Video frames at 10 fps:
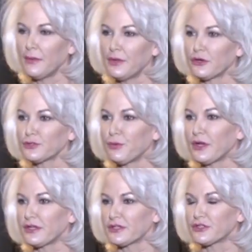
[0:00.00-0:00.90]
I'm a nurse
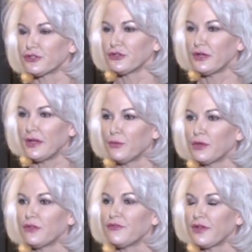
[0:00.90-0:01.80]
practitioner and
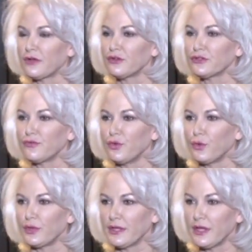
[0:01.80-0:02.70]
one of the founders of You
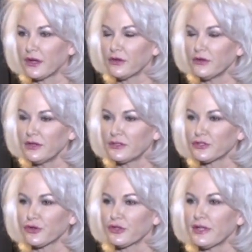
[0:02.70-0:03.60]
Only Younger in
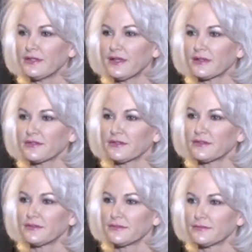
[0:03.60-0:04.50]
Sugar Land,
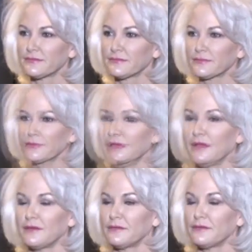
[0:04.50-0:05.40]
Texas.
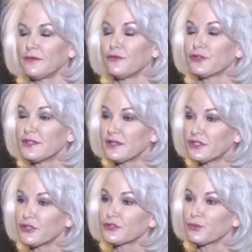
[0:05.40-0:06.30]
For
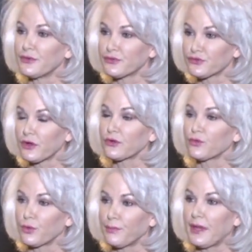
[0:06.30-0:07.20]
6 years, we've
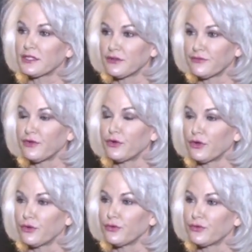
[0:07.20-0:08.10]
struggled with patient
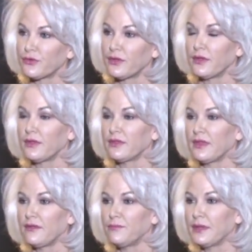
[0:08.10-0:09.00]
photos.
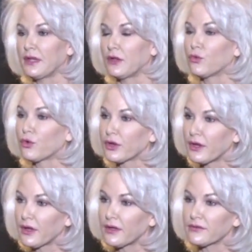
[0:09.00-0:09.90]
They've been
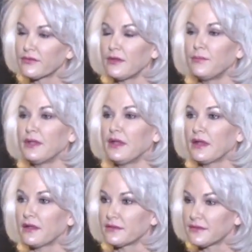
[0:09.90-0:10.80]
unorganized, they've been
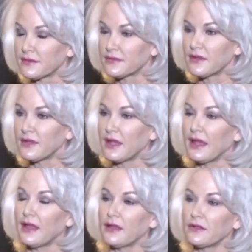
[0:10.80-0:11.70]
inconsistent,
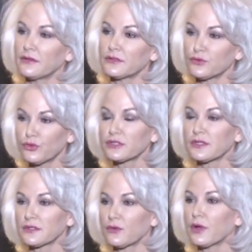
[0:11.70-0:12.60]
and storage
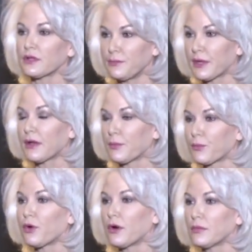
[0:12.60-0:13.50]
has quickly become a
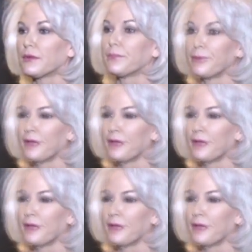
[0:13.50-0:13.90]
problem.